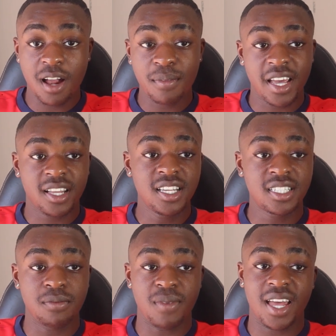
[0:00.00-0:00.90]
I'm like,
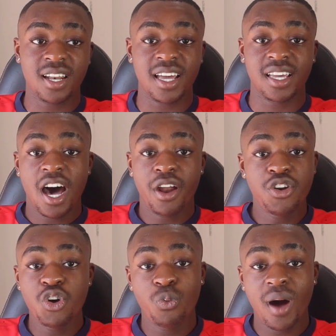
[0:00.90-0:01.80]
listen, man, like, I
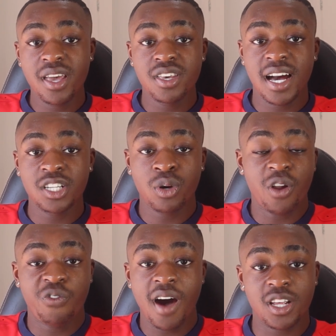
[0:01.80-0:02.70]
don't know why you guys trying
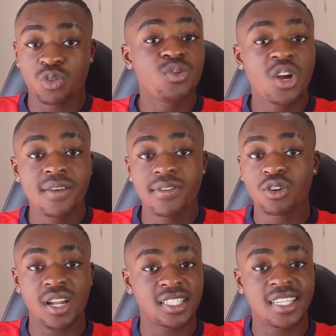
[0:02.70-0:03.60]
to fight us. We don't even
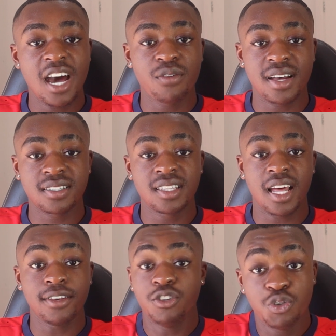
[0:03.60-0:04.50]
look like town rats. And
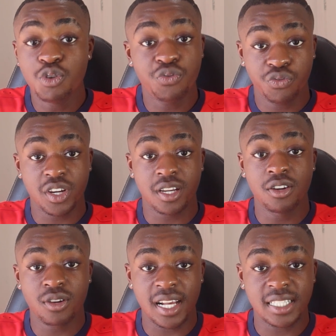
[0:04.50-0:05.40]
like, you do freaking
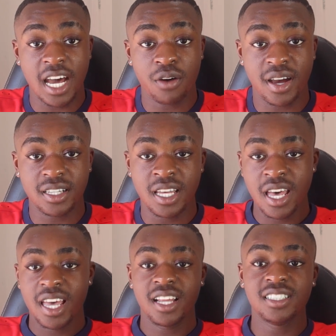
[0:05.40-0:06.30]
look like town rats.
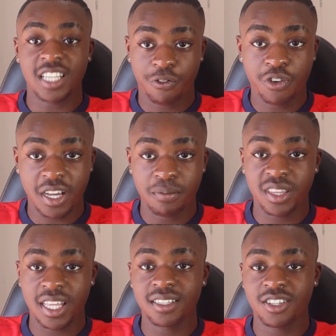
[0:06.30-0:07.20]
He didn't say freaking,
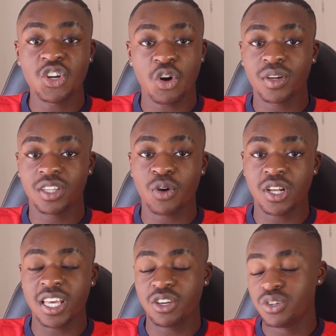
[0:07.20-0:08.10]
but you know what
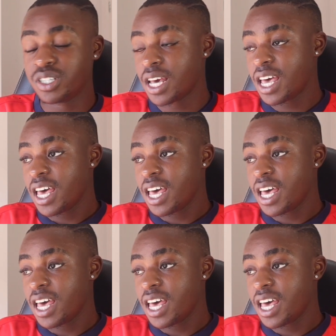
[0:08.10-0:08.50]
word they used.